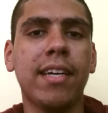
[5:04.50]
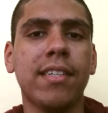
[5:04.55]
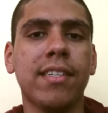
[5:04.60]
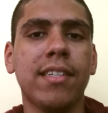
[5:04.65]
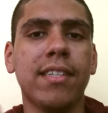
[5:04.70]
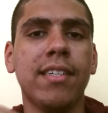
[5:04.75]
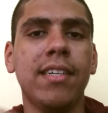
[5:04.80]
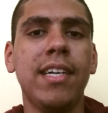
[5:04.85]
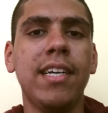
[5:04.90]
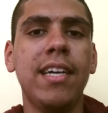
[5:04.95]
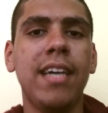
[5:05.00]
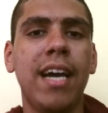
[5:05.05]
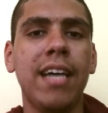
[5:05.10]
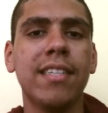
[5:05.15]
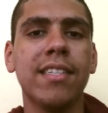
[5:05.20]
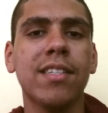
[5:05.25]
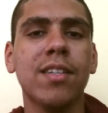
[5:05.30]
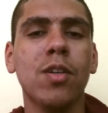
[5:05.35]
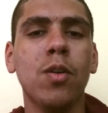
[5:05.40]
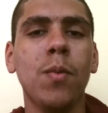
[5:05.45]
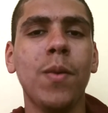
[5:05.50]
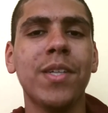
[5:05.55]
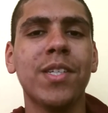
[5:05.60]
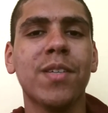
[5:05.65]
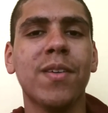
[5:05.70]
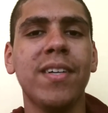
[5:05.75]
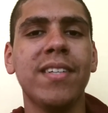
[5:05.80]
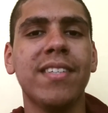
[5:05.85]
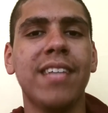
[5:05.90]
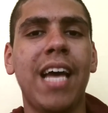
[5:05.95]
section, as it's always
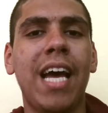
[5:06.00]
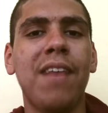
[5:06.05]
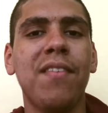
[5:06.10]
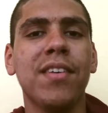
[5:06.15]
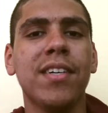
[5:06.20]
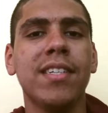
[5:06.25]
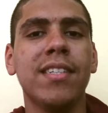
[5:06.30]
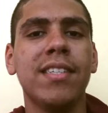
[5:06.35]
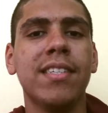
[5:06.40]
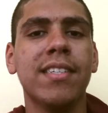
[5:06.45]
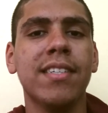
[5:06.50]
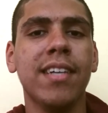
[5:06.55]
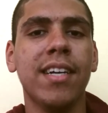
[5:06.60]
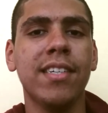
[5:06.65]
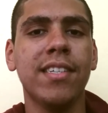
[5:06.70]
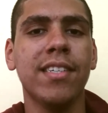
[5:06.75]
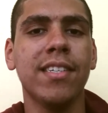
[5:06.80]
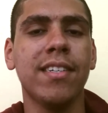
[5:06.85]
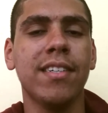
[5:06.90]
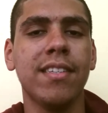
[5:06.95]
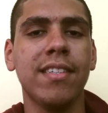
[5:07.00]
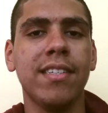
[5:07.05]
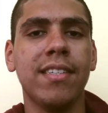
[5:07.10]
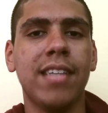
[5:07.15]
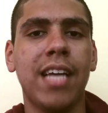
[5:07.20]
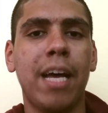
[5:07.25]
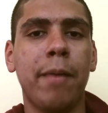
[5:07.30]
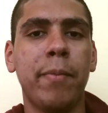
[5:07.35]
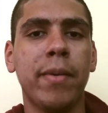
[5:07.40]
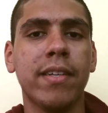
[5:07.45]
great to have a good discussion on these
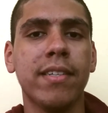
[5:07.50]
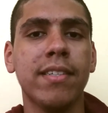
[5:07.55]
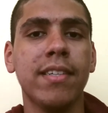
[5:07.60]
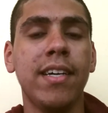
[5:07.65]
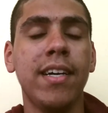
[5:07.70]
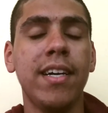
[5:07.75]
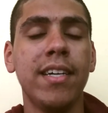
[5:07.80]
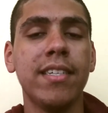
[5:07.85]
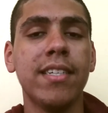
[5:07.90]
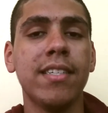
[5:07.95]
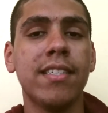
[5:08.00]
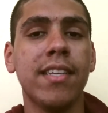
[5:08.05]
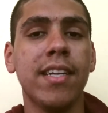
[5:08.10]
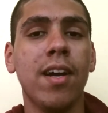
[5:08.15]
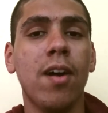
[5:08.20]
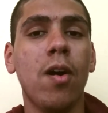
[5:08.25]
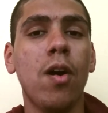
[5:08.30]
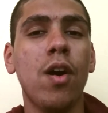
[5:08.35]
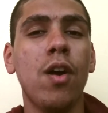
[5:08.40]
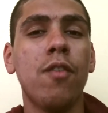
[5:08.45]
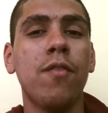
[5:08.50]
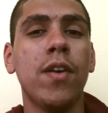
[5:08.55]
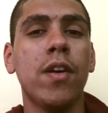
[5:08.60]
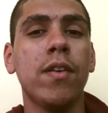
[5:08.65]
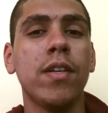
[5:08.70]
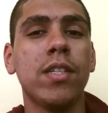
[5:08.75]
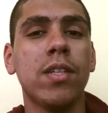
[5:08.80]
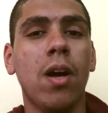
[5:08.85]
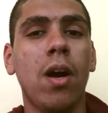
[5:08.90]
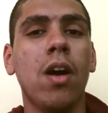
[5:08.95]
topics, since they are
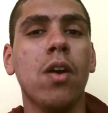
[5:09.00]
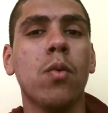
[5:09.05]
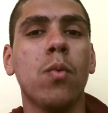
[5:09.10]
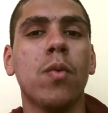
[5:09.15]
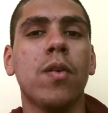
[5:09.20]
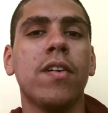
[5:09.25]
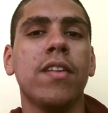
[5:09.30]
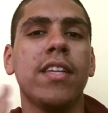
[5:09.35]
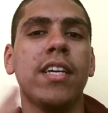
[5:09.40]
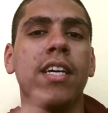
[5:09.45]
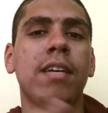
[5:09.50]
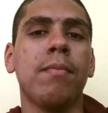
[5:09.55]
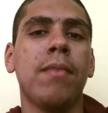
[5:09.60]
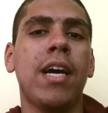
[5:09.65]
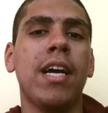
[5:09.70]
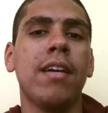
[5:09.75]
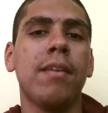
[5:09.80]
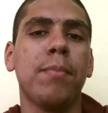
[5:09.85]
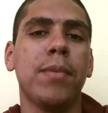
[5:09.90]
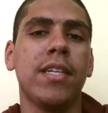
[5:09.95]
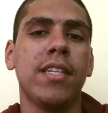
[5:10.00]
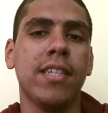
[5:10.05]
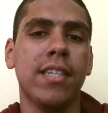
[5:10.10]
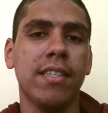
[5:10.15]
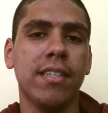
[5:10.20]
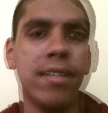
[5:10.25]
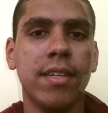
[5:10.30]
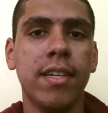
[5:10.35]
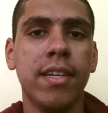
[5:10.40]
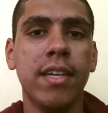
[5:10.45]
very talk-worthy in my
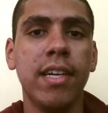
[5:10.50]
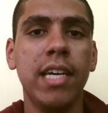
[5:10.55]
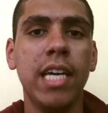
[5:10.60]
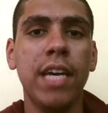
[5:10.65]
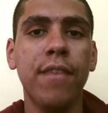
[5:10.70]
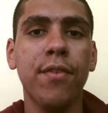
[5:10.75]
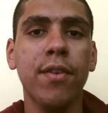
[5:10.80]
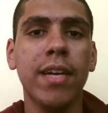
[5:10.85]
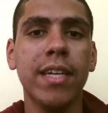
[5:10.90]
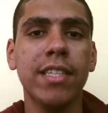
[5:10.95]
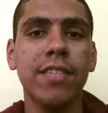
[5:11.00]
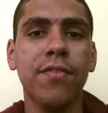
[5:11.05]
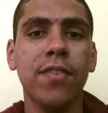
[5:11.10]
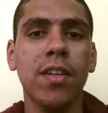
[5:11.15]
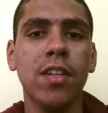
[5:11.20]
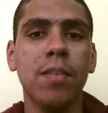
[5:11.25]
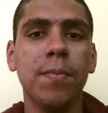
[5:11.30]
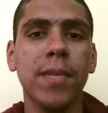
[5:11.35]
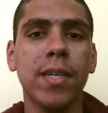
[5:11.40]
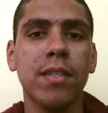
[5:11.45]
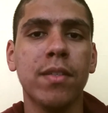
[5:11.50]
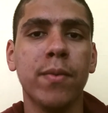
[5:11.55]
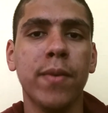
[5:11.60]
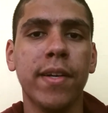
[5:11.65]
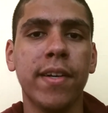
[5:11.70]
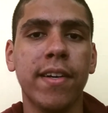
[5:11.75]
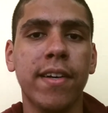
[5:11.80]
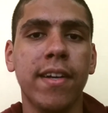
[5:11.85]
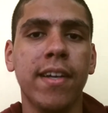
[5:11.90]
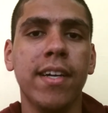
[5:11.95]
opinion. If you'd like to follow me on
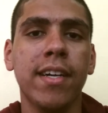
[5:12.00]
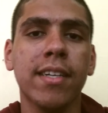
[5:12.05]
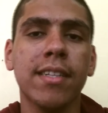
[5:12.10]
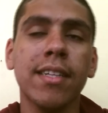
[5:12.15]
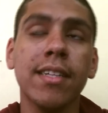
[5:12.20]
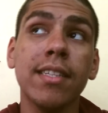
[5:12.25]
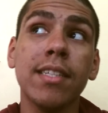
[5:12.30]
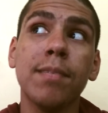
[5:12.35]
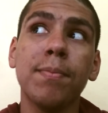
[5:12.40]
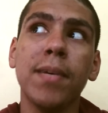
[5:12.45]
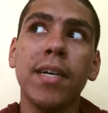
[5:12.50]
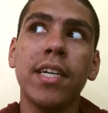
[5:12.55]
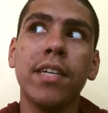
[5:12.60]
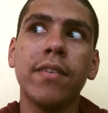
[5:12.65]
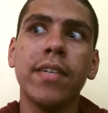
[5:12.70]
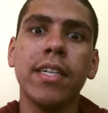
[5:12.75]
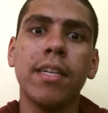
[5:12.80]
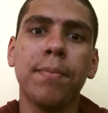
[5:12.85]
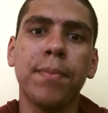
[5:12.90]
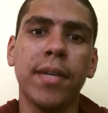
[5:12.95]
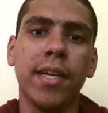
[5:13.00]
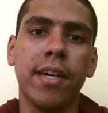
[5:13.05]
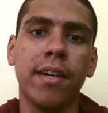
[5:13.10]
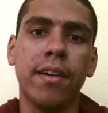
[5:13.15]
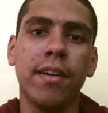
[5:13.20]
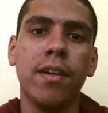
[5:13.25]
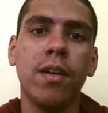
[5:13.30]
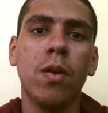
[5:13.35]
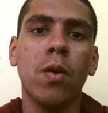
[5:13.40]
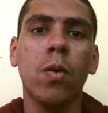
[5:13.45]
Twitter, click this button right up
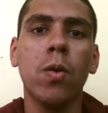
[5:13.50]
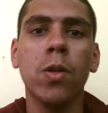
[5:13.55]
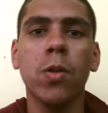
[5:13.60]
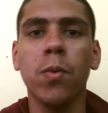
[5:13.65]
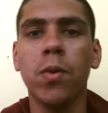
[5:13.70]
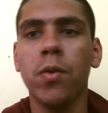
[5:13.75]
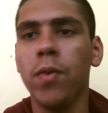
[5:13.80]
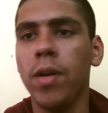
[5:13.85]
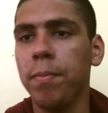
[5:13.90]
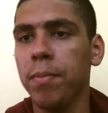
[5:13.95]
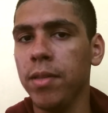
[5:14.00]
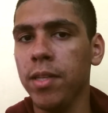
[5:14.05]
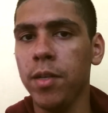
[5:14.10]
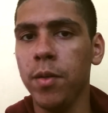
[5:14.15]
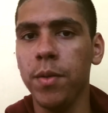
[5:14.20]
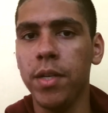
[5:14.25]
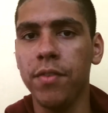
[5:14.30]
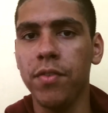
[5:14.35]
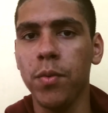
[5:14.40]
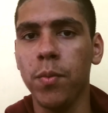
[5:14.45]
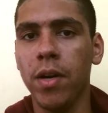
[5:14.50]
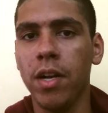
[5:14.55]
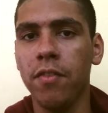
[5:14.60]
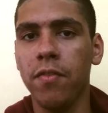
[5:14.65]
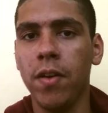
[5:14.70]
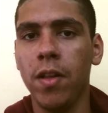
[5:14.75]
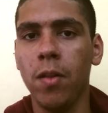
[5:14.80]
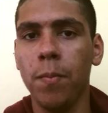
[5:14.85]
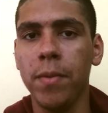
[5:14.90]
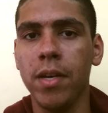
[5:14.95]
here, or the one right below it if you want to
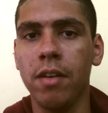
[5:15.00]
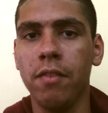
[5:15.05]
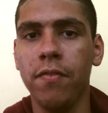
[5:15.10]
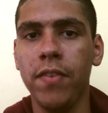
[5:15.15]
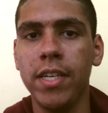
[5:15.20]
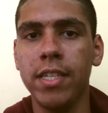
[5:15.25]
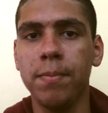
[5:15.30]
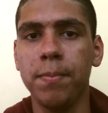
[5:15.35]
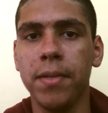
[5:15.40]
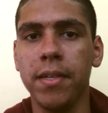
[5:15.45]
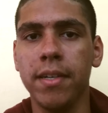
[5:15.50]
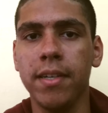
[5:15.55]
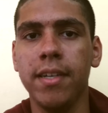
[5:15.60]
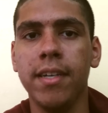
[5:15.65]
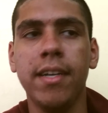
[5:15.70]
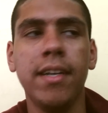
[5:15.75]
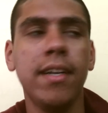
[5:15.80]
follow me on Facebook.